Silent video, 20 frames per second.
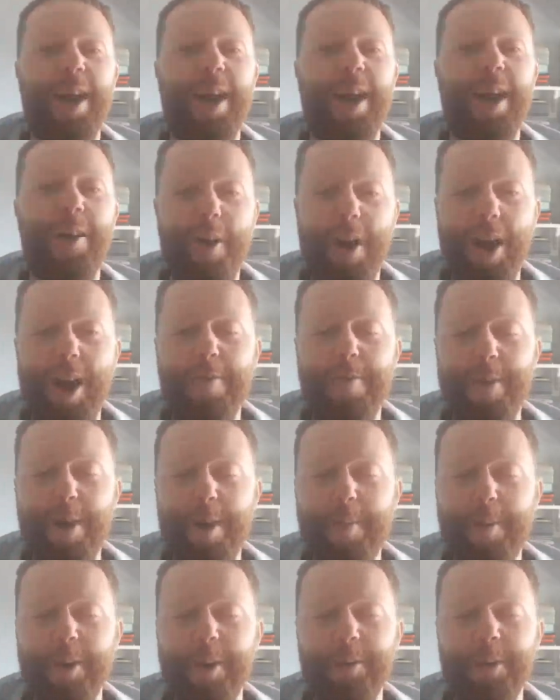All right,
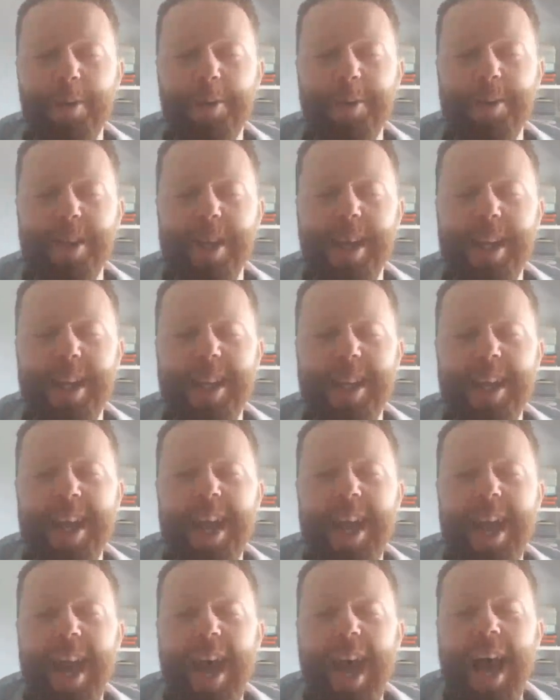FPL Bruno, we'll see.
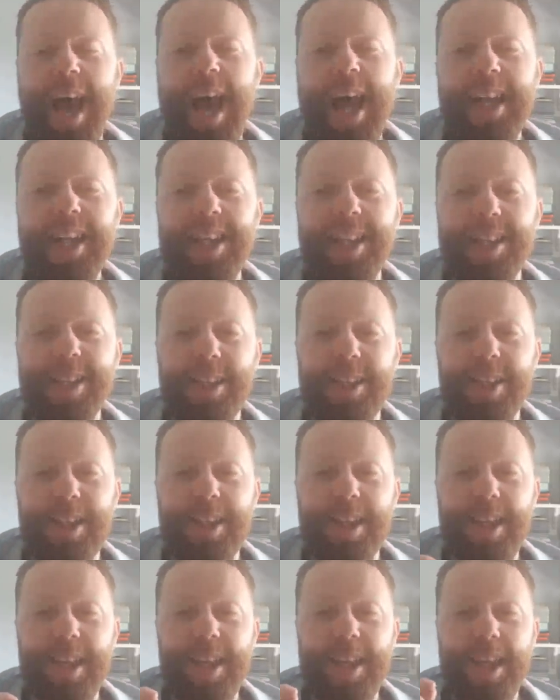And
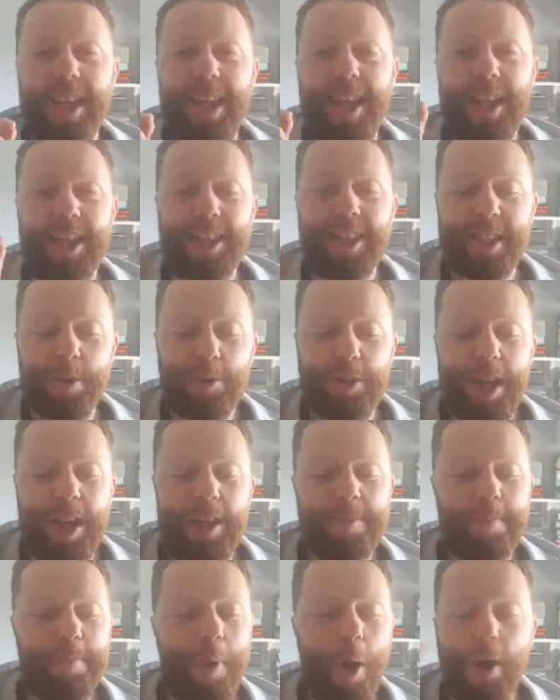it still
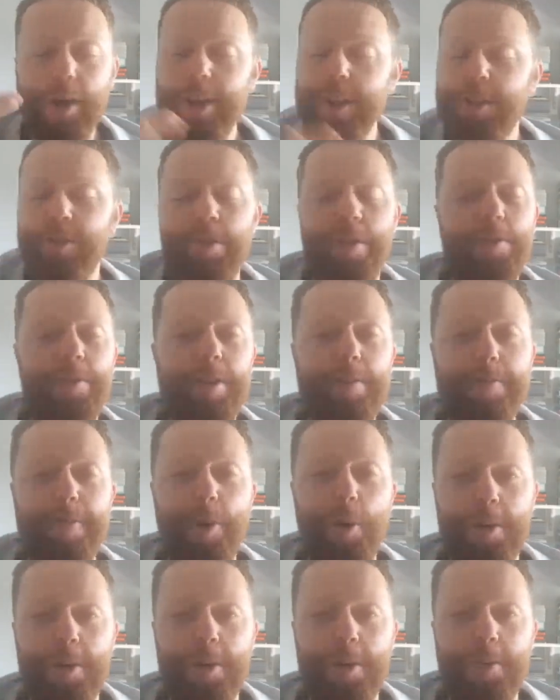says minus
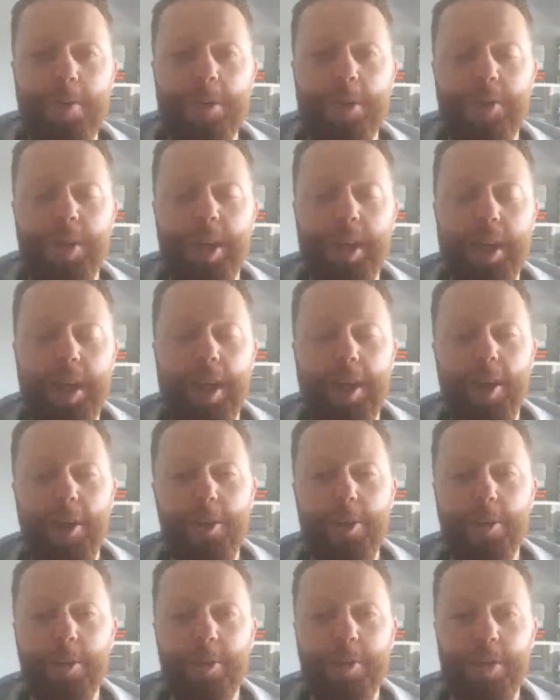54. I was thinking,
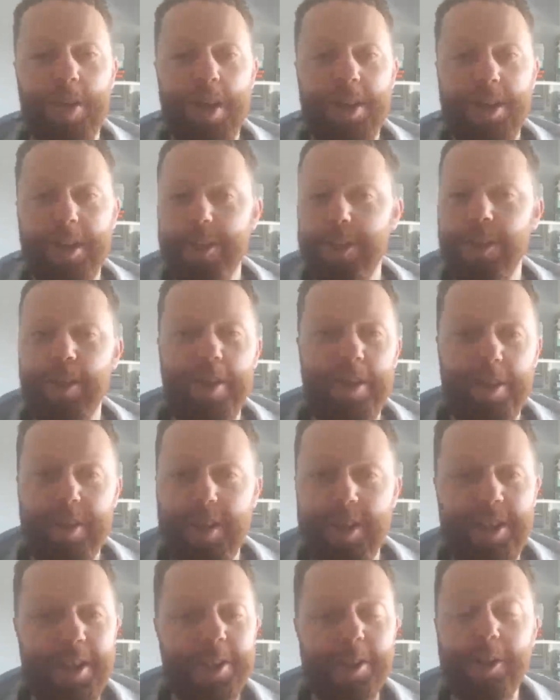oh, is this
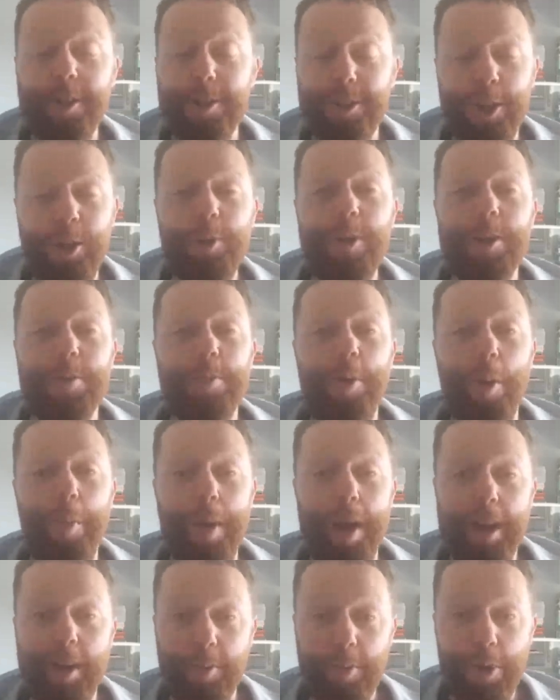gonna do this
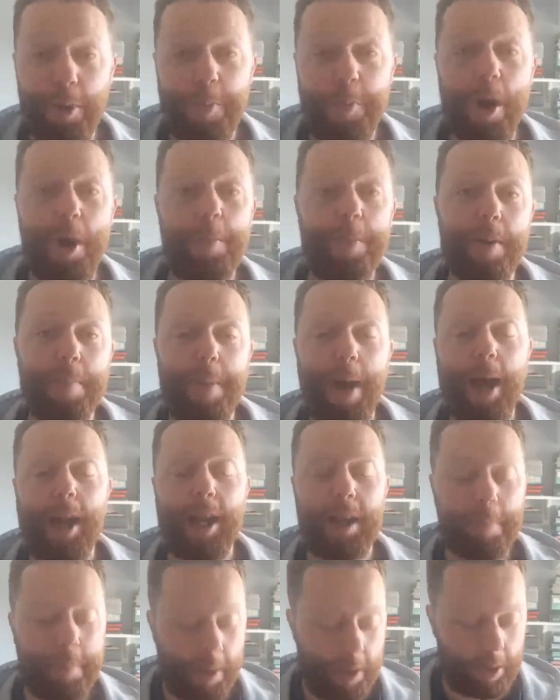properly? I had a real moment of
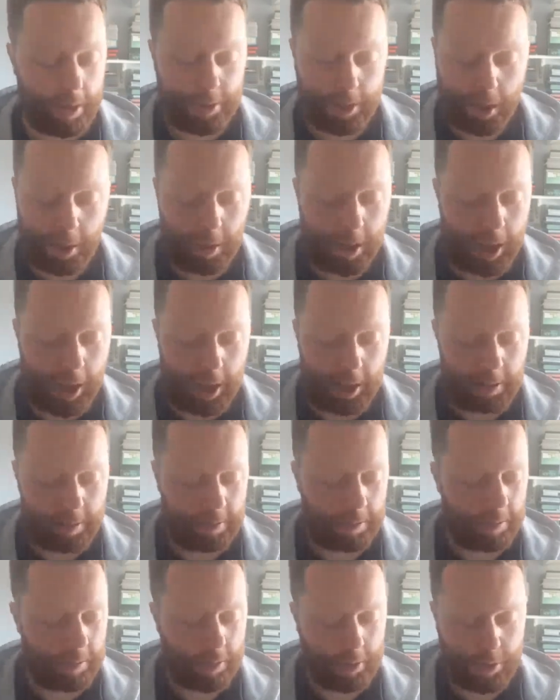panic, but it's okay.
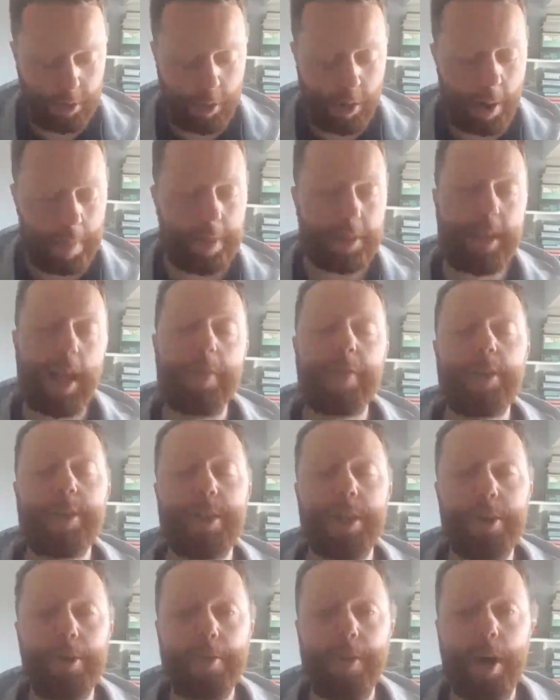It's all right. But David
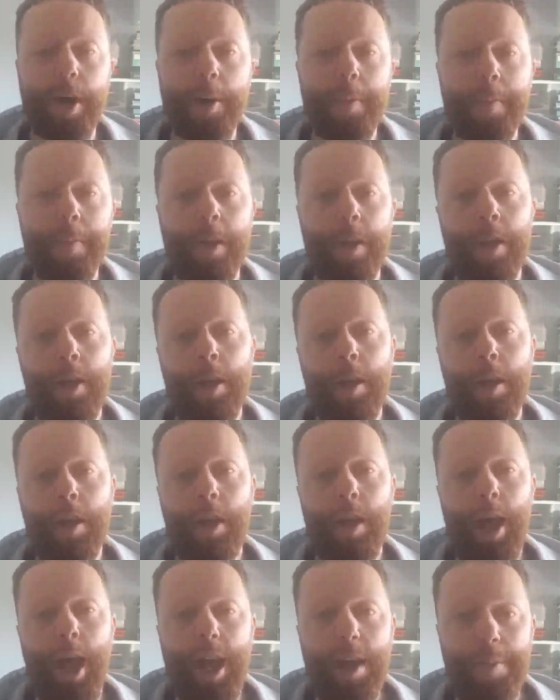Silva,
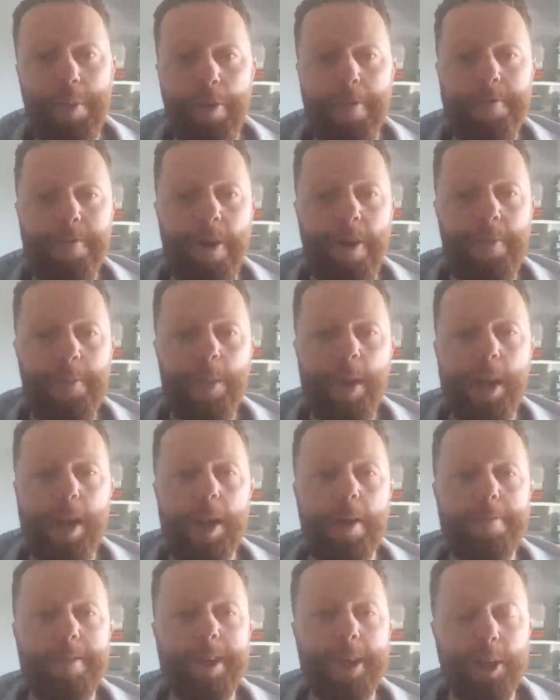8.5
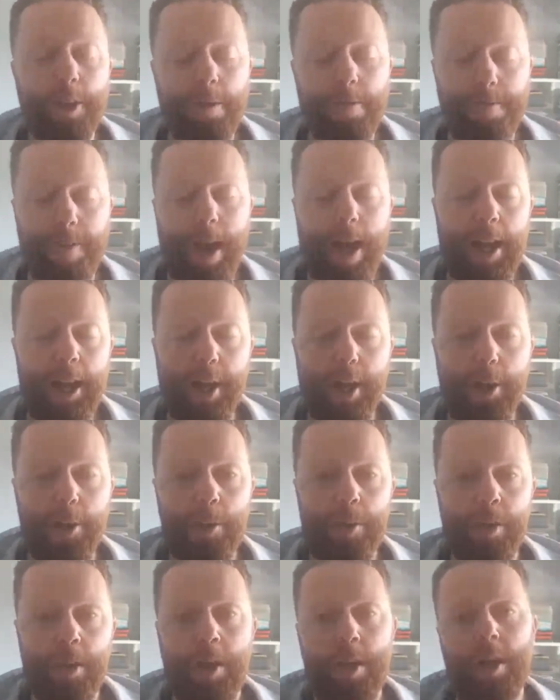million. I think good value,